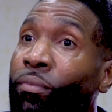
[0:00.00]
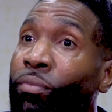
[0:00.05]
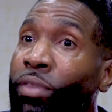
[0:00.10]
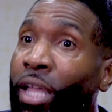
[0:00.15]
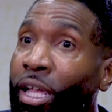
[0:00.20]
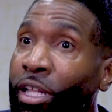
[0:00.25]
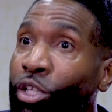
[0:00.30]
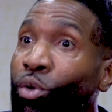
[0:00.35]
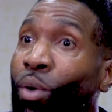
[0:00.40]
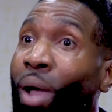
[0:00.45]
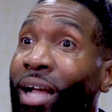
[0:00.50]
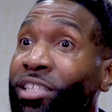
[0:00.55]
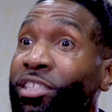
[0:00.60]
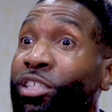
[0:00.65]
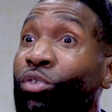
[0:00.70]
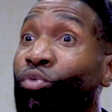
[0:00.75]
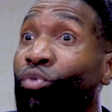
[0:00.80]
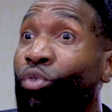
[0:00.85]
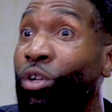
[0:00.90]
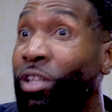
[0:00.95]
that you
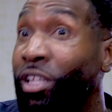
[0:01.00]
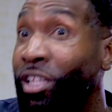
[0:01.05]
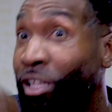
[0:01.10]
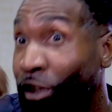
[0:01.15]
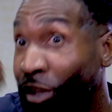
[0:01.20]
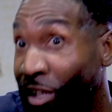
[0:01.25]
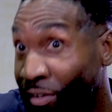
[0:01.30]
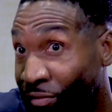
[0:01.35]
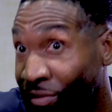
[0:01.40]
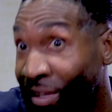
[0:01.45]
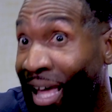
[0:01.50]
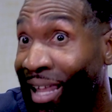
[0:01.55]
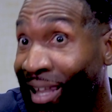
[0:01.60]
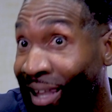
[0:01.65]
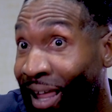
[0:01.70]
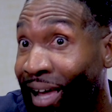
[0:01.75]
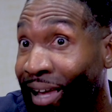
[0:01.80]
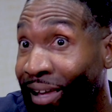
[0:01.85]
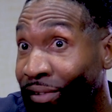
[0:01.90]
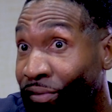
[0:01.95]
actually really lived that
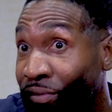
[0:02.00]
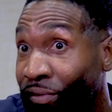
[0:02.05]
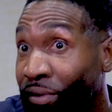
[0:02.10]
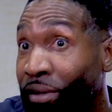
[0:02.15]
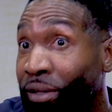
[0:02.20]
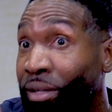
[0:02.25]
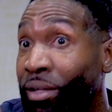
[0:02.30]
life.